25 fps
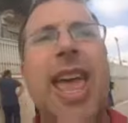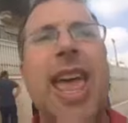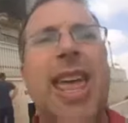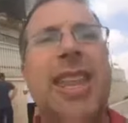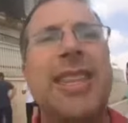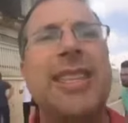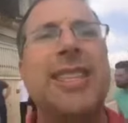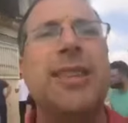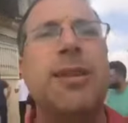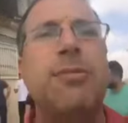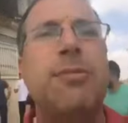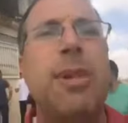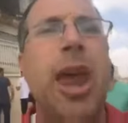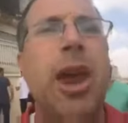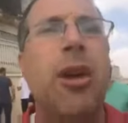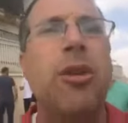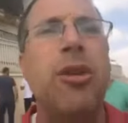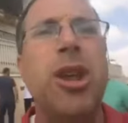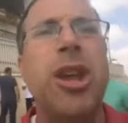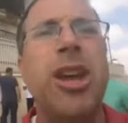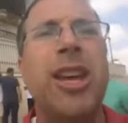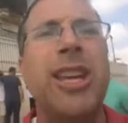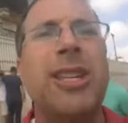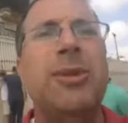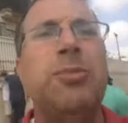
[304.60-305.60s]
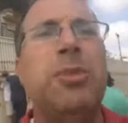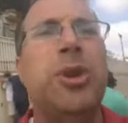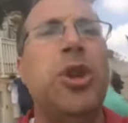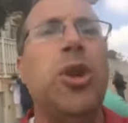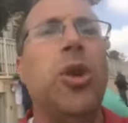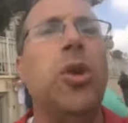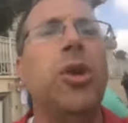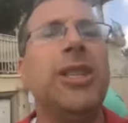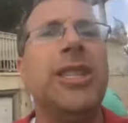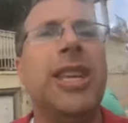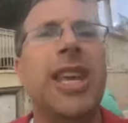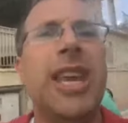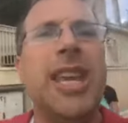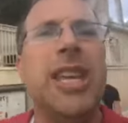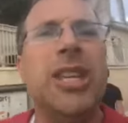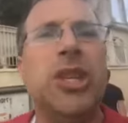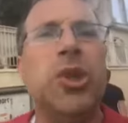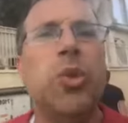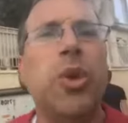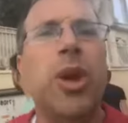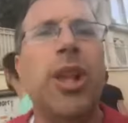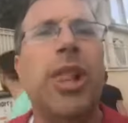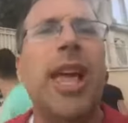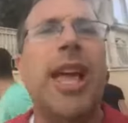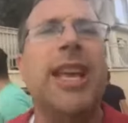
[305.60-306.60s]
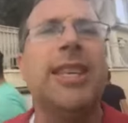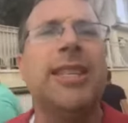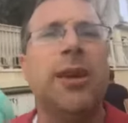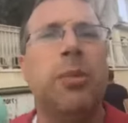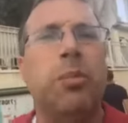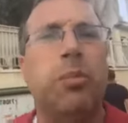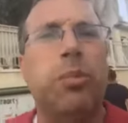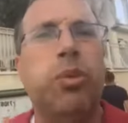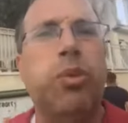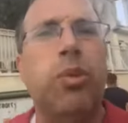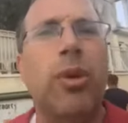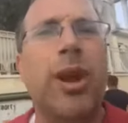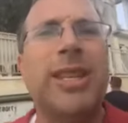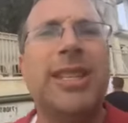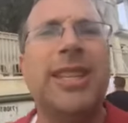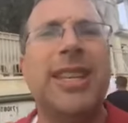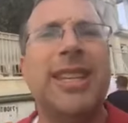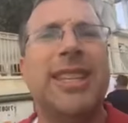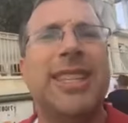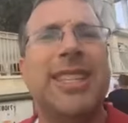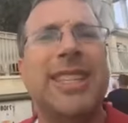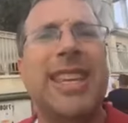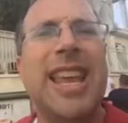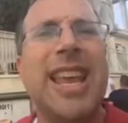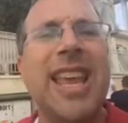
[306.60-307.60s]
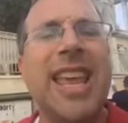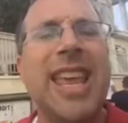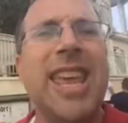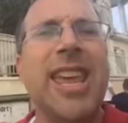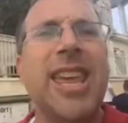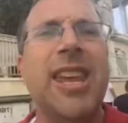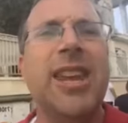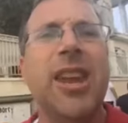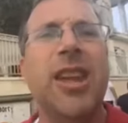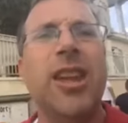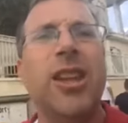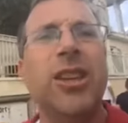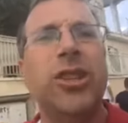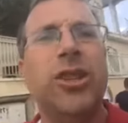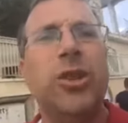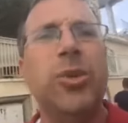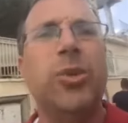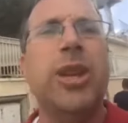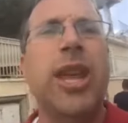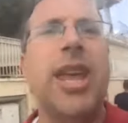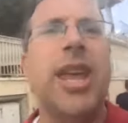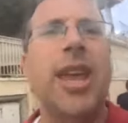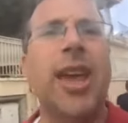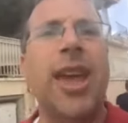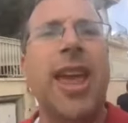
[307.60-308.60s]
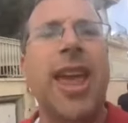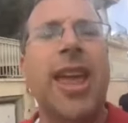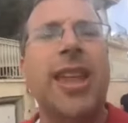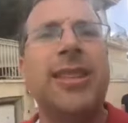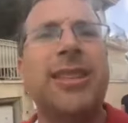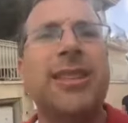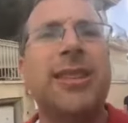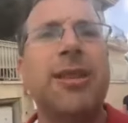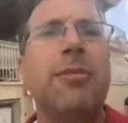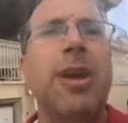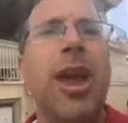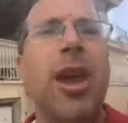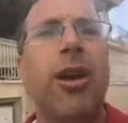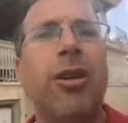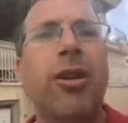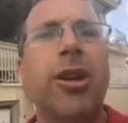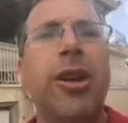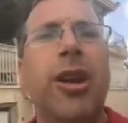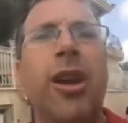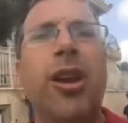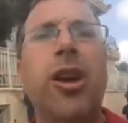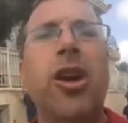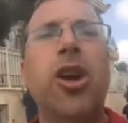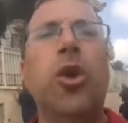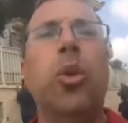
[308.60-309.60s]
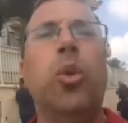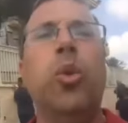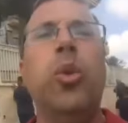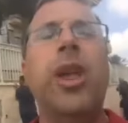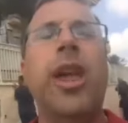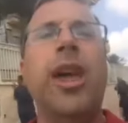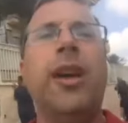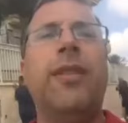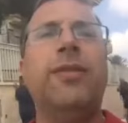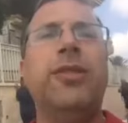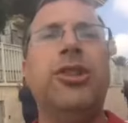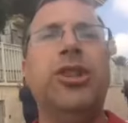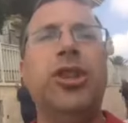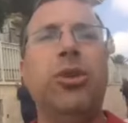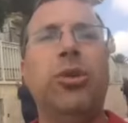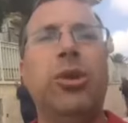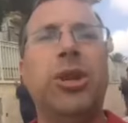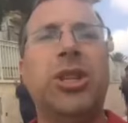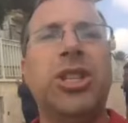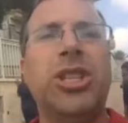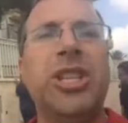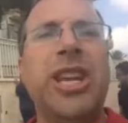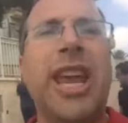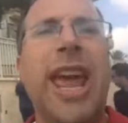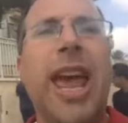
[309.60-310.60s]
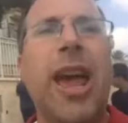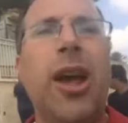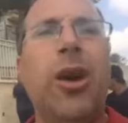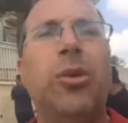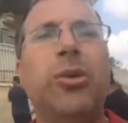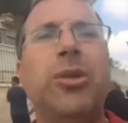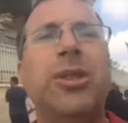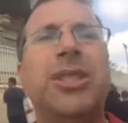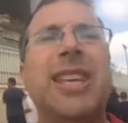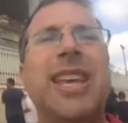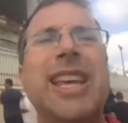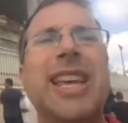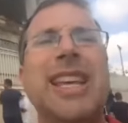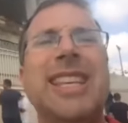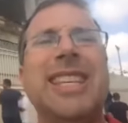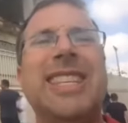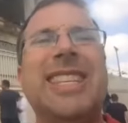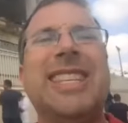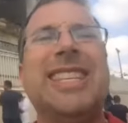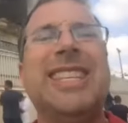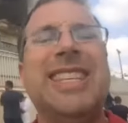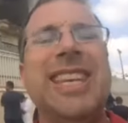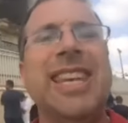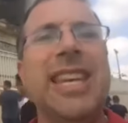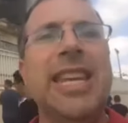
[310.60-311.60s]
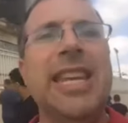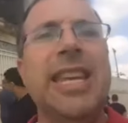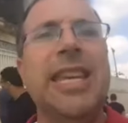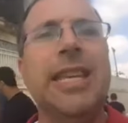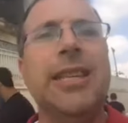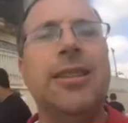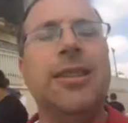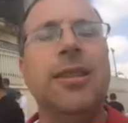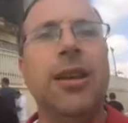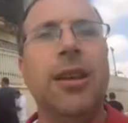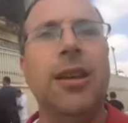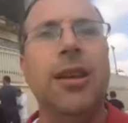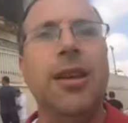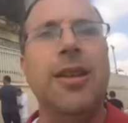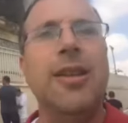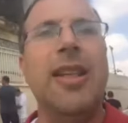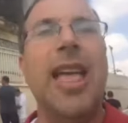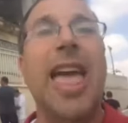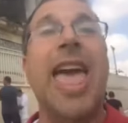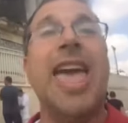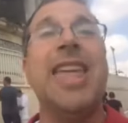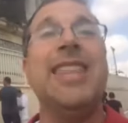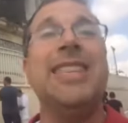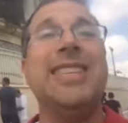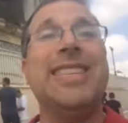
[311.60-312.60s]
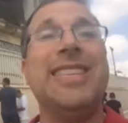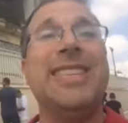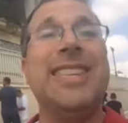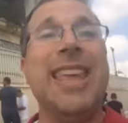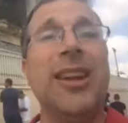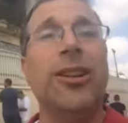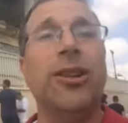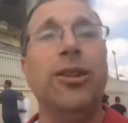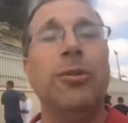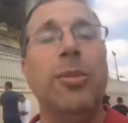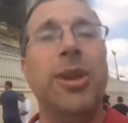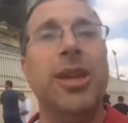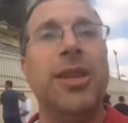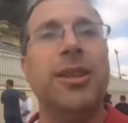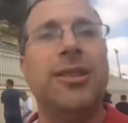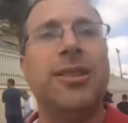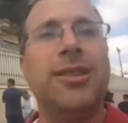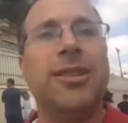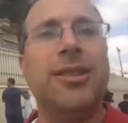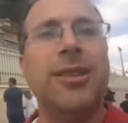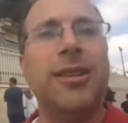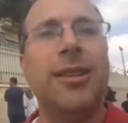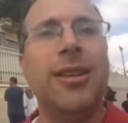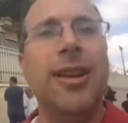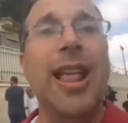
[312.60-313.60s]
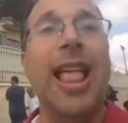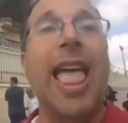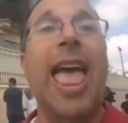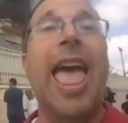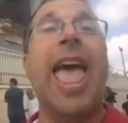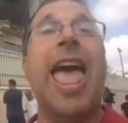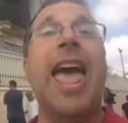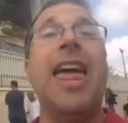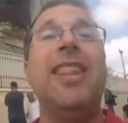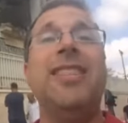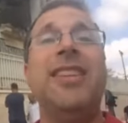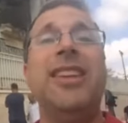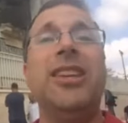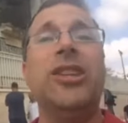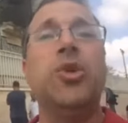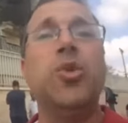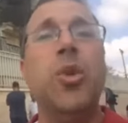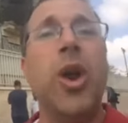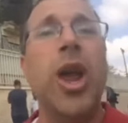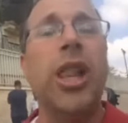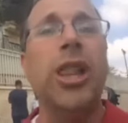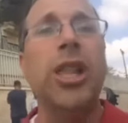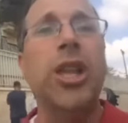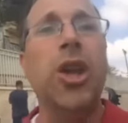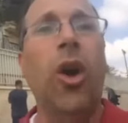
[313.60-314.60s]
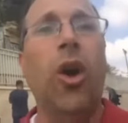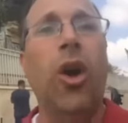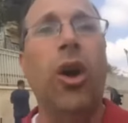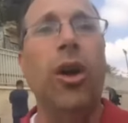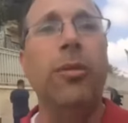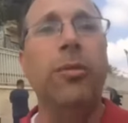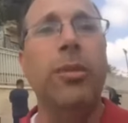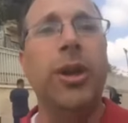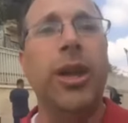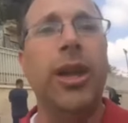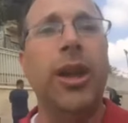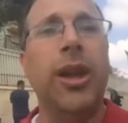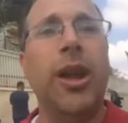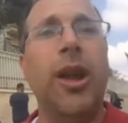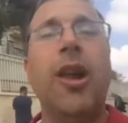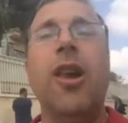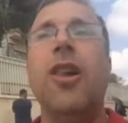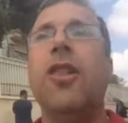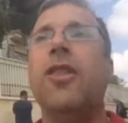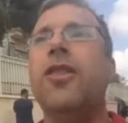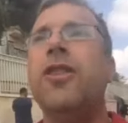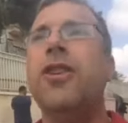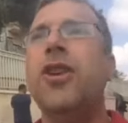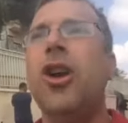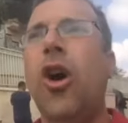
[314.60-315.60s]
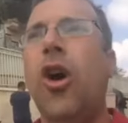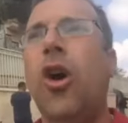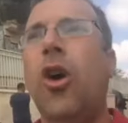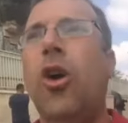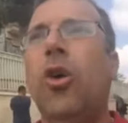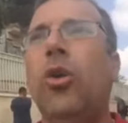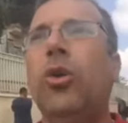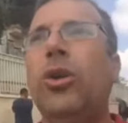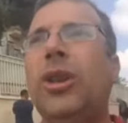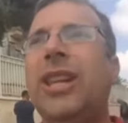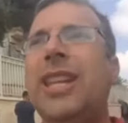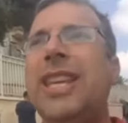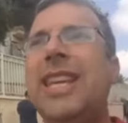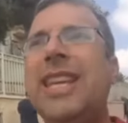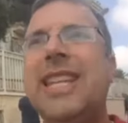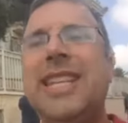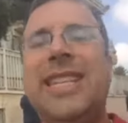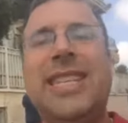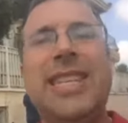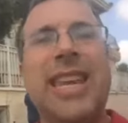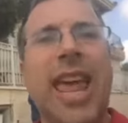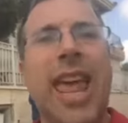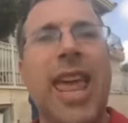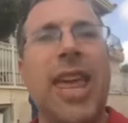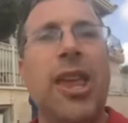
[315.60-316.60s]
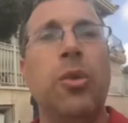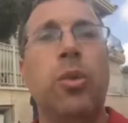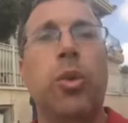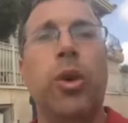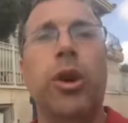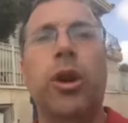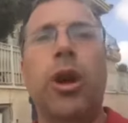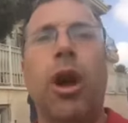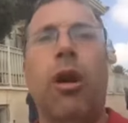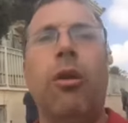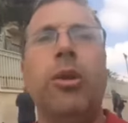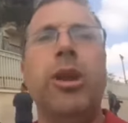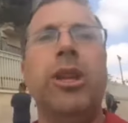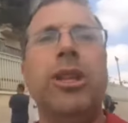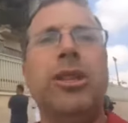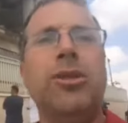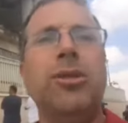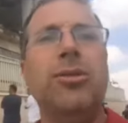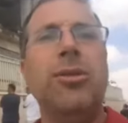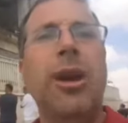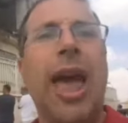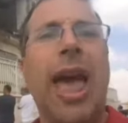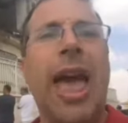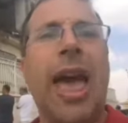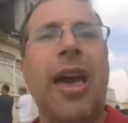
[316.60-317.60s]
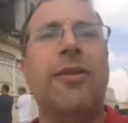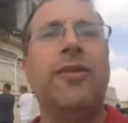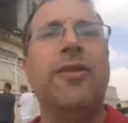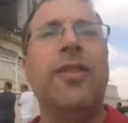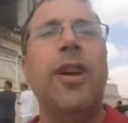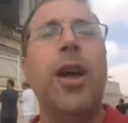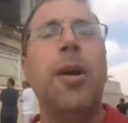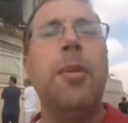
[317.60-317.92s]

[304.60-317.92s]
and Samaria is because Israel has a presence in Judea and Samaria. We have Jewish towns, cities, and settlements, and the Israeli army. The only day we're going to have